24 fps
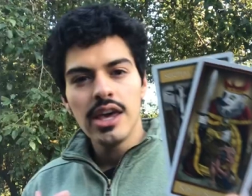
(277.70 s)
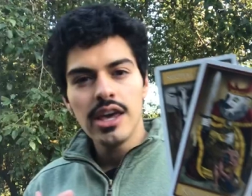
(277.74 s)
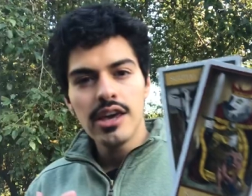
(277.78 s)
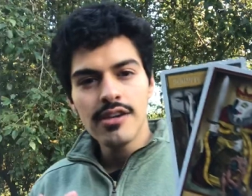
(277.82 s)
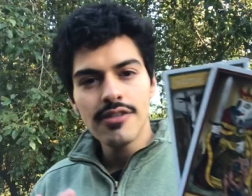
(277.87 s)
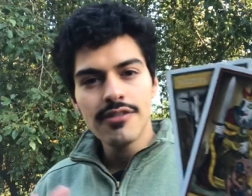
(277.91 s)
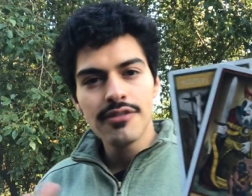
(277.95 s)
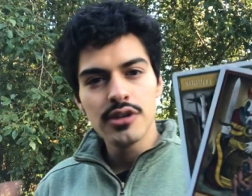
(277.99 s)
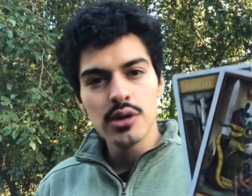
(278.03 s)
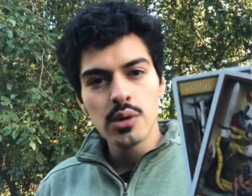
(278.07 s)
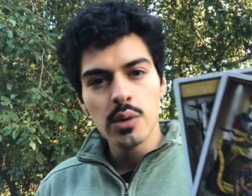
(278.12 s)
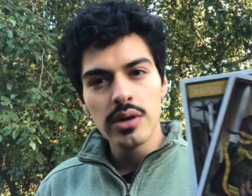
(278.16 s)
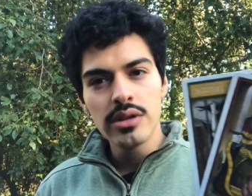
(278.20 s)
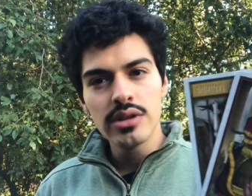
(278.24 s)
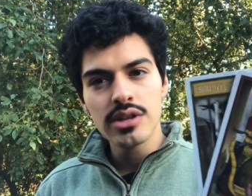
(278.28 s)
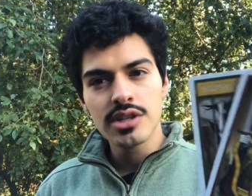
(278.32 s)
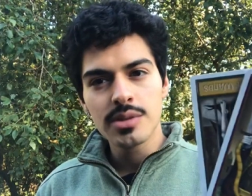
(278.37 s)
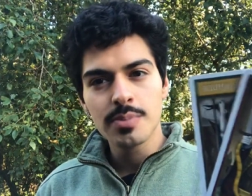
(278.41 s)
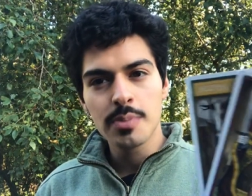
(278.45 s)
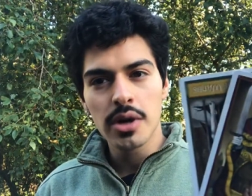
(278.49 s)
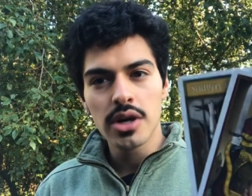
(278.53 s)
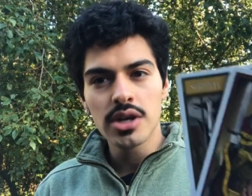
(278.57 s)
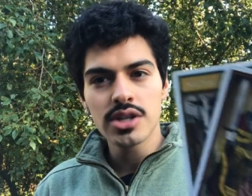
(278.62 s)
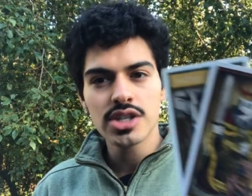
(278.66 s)
if you and this
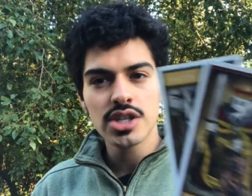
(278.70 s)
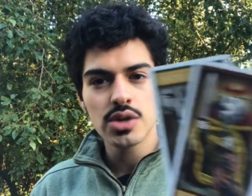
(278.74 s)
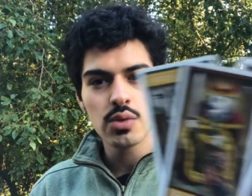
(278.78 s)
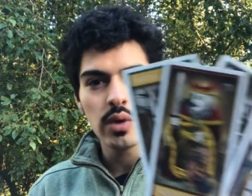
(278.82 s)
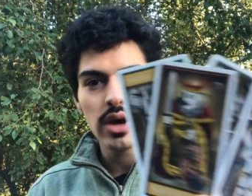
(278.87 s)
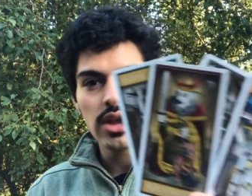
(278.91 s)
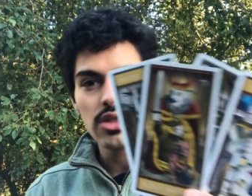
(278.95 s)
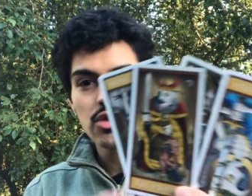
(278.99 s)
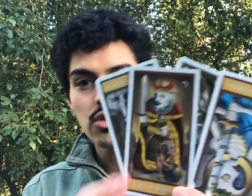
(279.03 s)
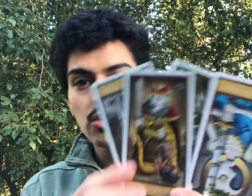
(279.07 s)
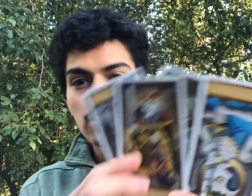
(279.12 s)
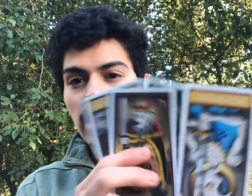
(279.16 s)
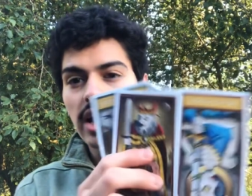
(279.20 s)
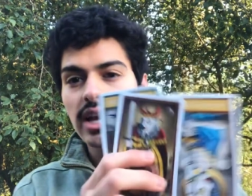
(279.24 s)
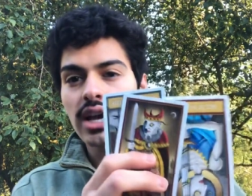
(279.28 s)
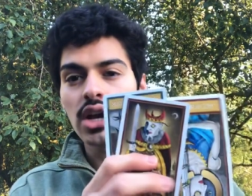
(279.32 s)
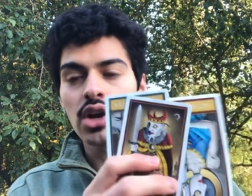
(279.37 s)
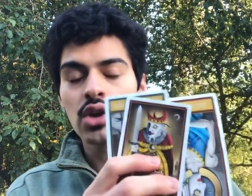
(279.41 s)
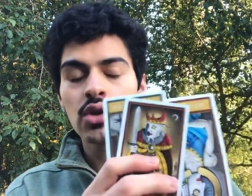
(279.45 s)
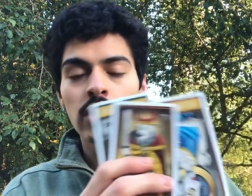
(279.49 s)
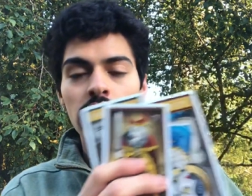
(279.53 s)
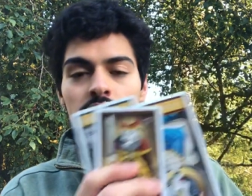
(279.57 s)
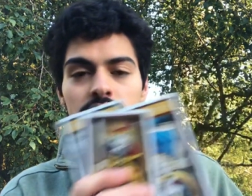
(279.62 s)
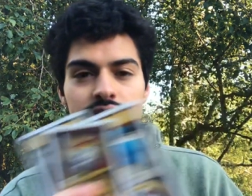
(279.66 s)
person went through like a
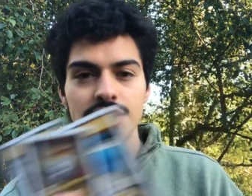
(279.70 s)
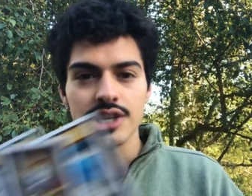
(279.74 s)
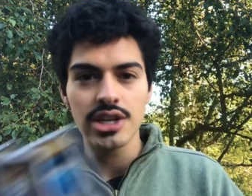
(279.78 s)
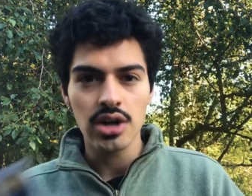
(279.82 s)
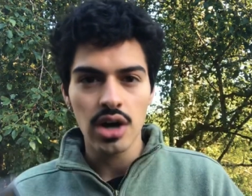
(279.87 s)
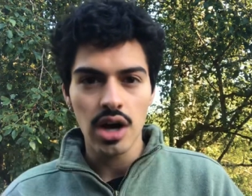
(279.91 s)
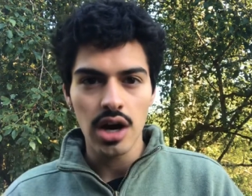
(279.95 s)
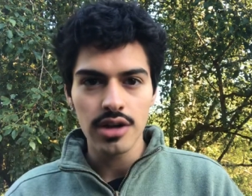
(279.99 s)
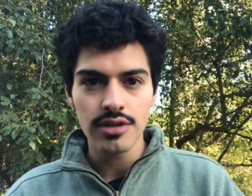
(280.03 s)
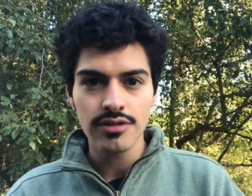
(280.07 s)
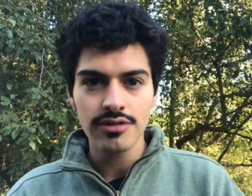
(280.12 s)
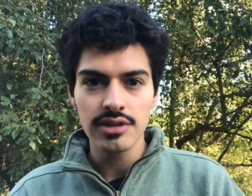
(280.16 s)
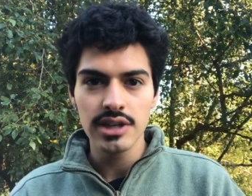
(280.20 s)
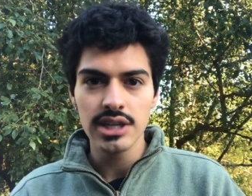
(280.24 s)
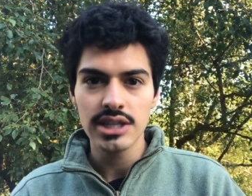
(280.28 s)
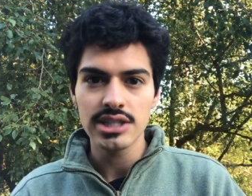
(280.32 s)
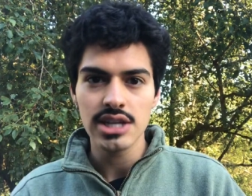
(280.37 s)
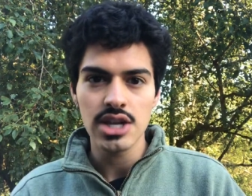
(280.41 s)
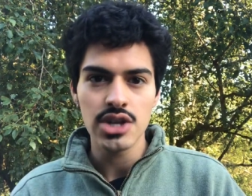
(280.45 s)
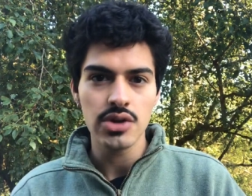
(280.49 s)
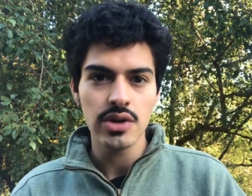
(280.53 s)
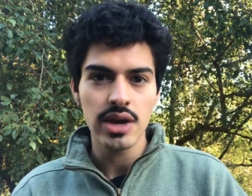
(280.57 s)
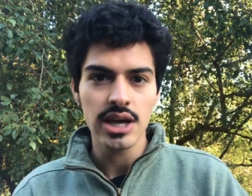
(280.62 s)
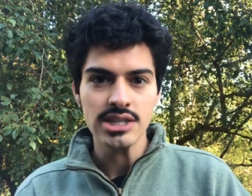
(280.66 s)
crazy conflict
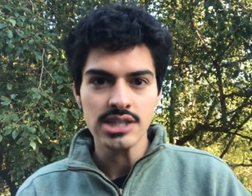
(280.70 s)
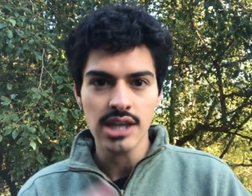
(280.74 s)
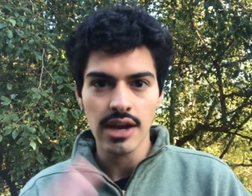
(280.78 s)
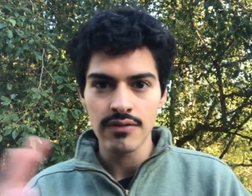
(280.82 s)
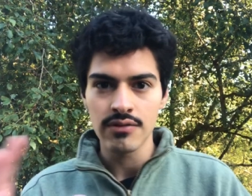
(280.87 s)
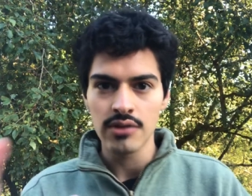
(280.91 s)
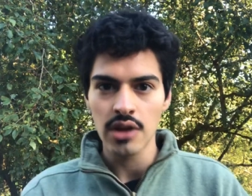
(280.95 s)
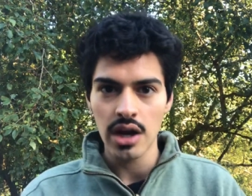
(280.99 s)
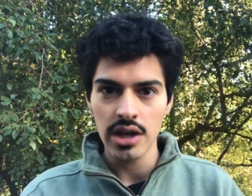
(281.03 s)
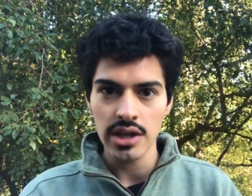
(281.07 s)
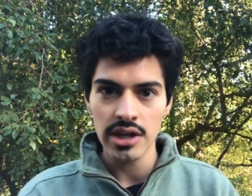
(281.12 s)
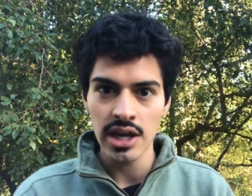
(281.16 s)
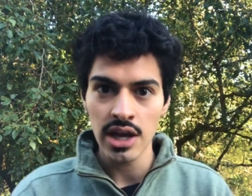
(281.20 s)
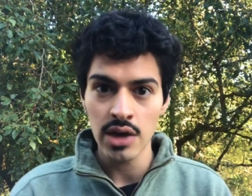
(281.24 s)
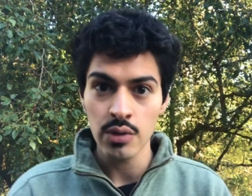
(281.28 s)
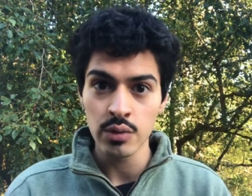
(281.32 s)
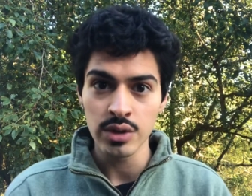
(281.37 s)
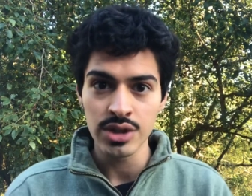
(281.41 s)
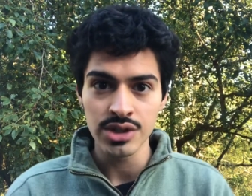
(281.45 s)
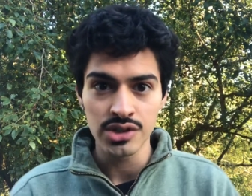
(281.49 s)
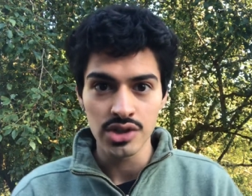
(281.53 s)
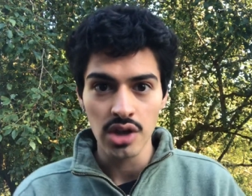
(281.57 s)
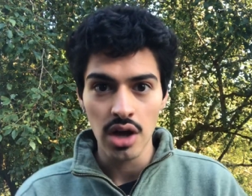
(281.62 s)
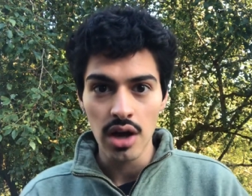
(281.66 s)
and you guys have not yet
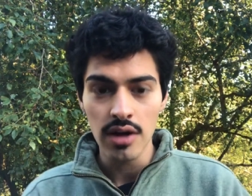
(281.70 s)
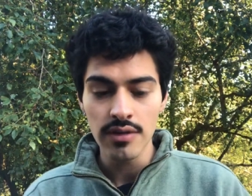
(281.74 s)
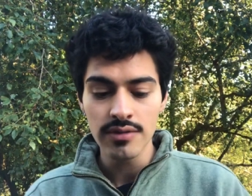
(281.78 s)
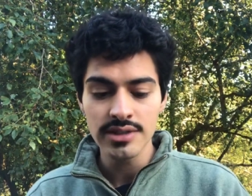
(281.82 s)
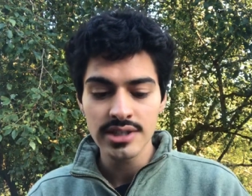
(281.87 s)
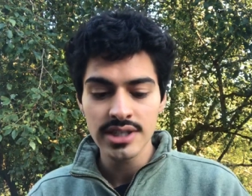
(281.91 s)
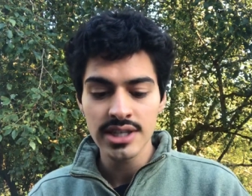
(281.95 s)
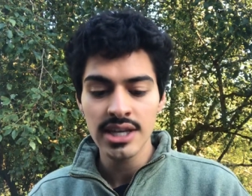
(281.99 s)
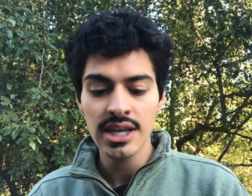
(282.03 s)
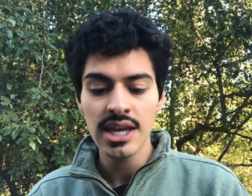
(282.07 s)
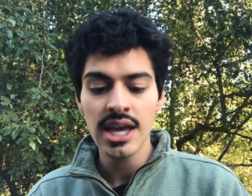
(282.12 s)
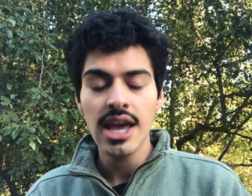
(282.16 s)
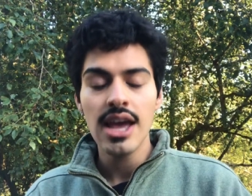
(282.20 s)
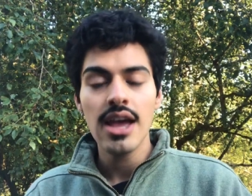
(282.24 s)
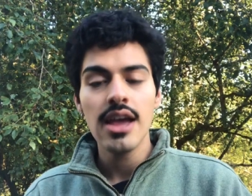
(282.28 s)
resolved it,